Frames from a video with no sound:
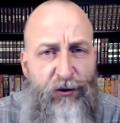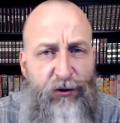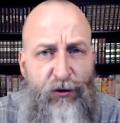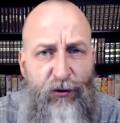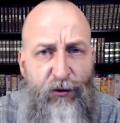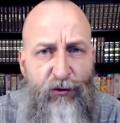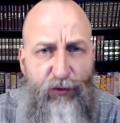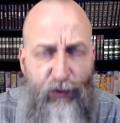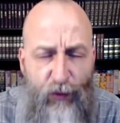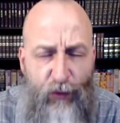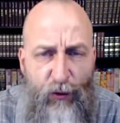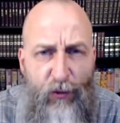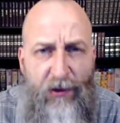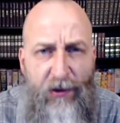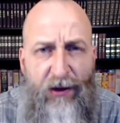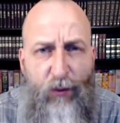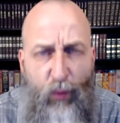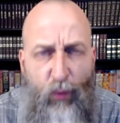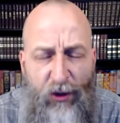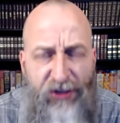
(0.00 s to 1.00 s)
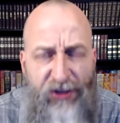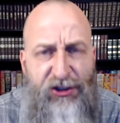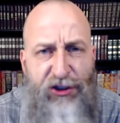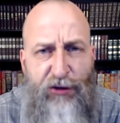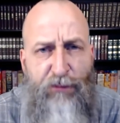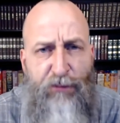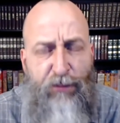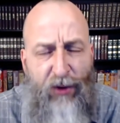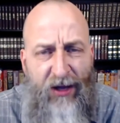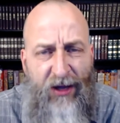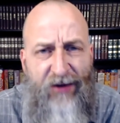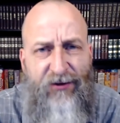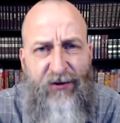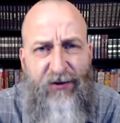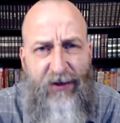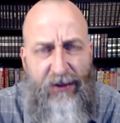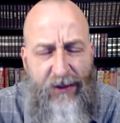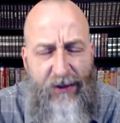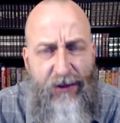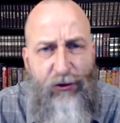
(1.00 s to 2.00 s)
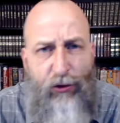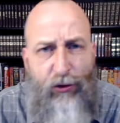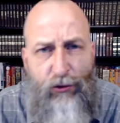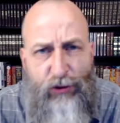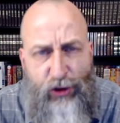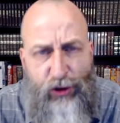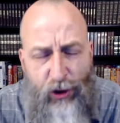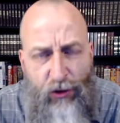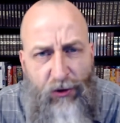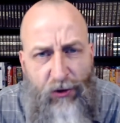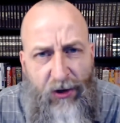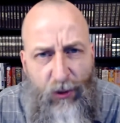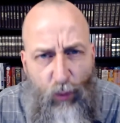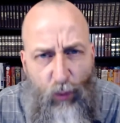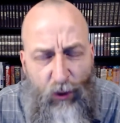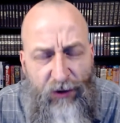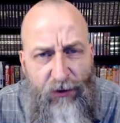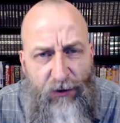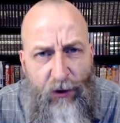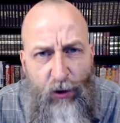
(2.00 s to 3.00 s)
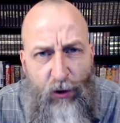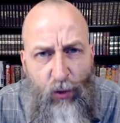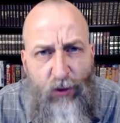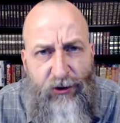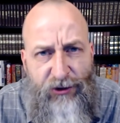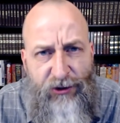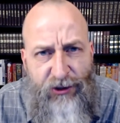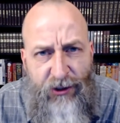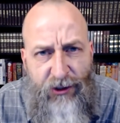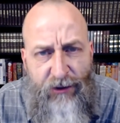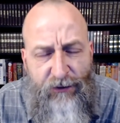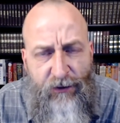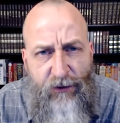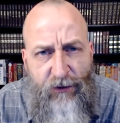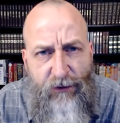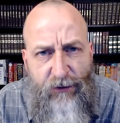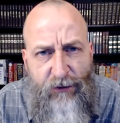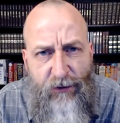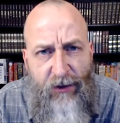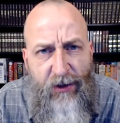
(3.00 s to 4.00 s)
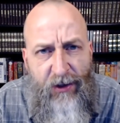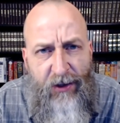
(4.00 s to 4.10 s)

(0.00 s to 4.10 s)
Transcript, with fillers: to truly wish you blessing in your journey with the Lord Jesus